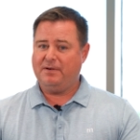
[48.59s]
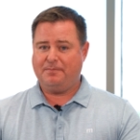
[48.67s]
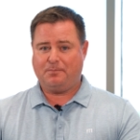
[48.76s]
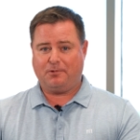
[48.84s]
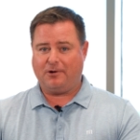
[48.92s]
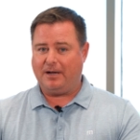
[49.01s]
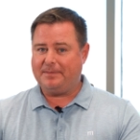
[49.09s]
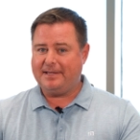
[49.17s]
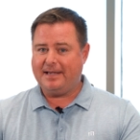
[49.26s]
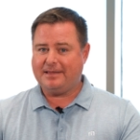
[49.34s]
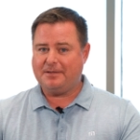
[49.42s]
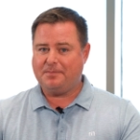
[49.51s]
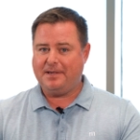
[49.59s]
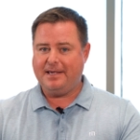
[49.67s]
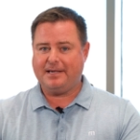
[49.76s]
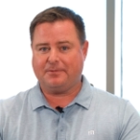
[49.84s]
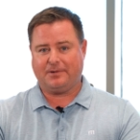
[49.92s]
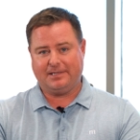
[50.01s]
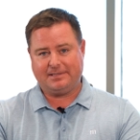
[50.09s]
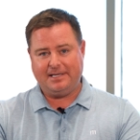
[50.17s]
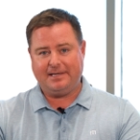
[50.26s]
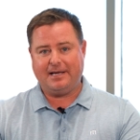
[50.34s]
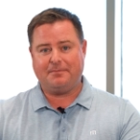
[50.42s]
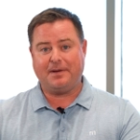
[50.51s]
We've probably hit the peak and we're going to
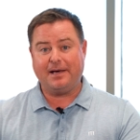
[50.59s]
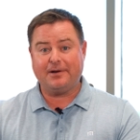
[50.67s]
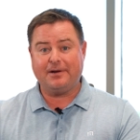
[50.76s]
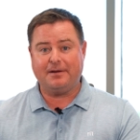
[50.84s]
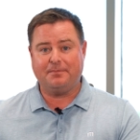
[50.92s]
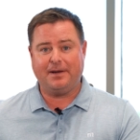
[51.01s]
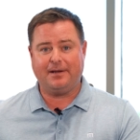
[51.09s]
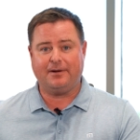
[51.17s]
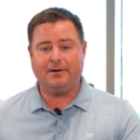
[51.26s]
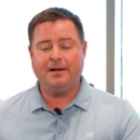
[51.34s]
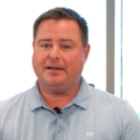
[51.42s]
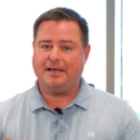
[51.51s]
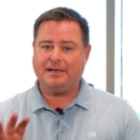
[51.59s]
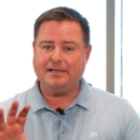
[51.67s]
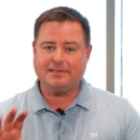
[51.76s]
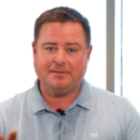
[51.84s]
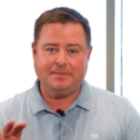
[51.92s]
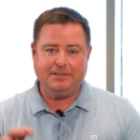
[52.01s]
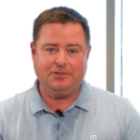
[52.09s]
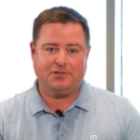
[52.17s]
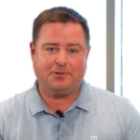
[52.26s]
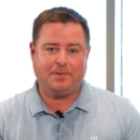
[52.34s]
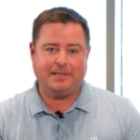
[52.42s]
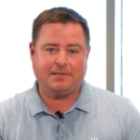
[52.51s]
see it get better and better. Now that doesn't mean you
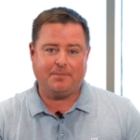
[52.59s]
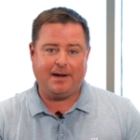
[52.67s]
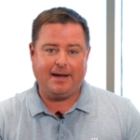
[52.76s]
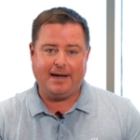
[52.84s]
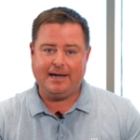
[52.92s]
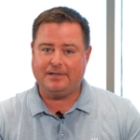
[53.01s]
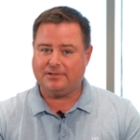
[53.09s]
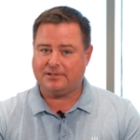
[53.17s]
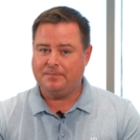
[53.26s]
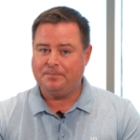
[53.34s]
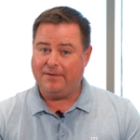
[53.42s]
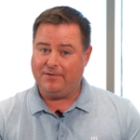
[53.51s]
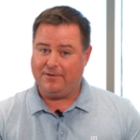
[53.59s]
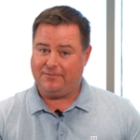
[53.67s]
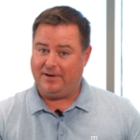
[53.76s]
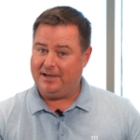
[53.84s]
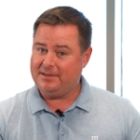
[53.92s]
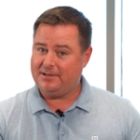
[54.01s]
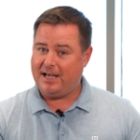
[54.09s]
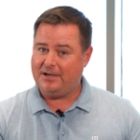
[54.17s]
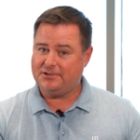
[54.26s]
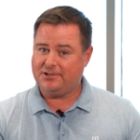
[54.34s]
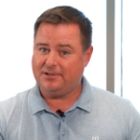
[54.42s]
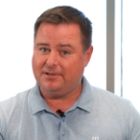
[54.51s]
should wait to buy a house. If you find the
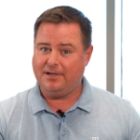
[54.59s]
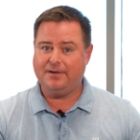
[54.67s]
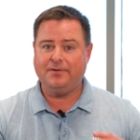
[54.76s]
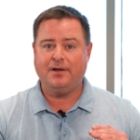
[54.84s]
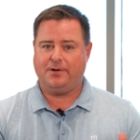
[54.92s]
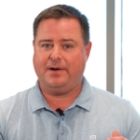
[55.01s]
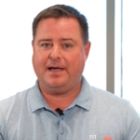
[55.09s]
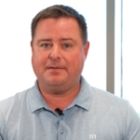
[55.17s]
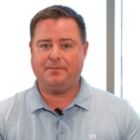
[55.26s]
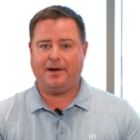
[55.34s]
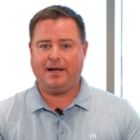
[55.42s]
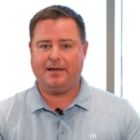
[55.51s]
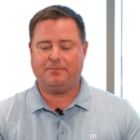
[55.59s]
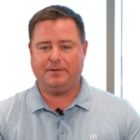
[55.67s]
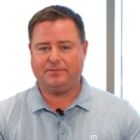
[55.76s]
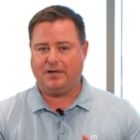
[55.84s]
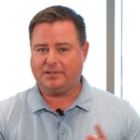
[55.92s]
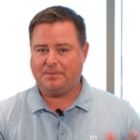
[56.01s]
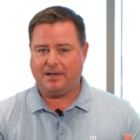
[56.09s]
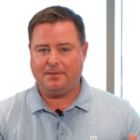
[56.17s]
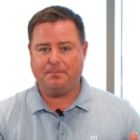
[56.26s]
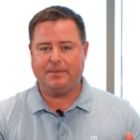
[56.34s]
house you love, go ahead and buy it. We've talked about it.